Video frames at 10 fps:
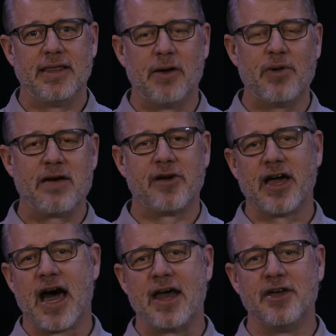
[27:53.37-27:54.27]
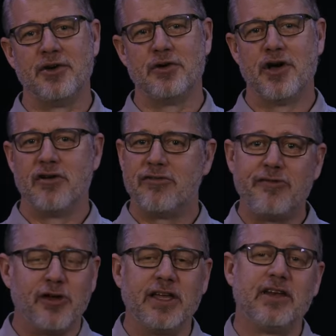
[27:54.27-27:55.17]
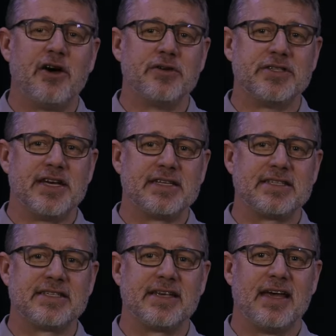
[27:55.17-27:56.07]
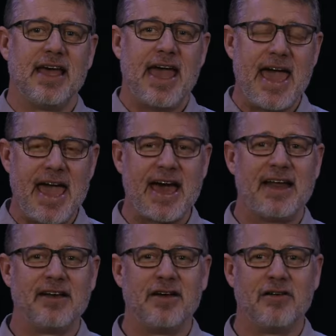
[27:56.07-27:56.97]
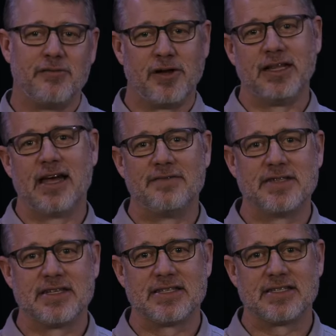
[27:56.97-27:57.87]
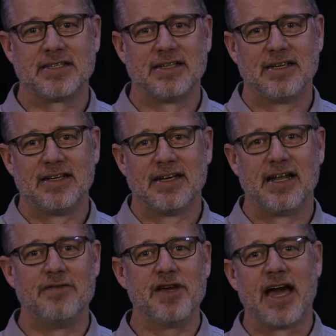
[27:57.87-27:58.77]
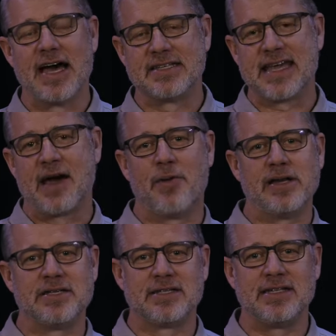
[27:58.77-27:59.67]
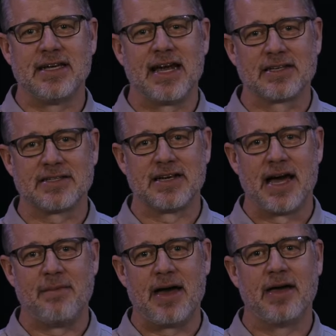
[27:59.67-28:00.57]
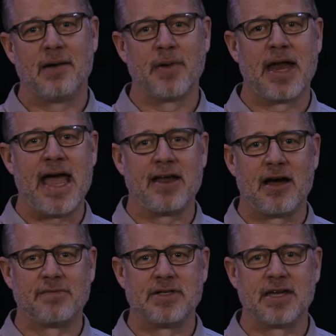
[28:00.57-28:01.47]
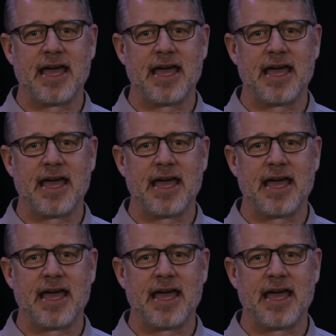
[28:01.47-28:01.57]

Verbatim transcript: that we have a God who fully knows us and fully loves us. Love you guys. Can't wait to see you next time. I'm going to hand off to the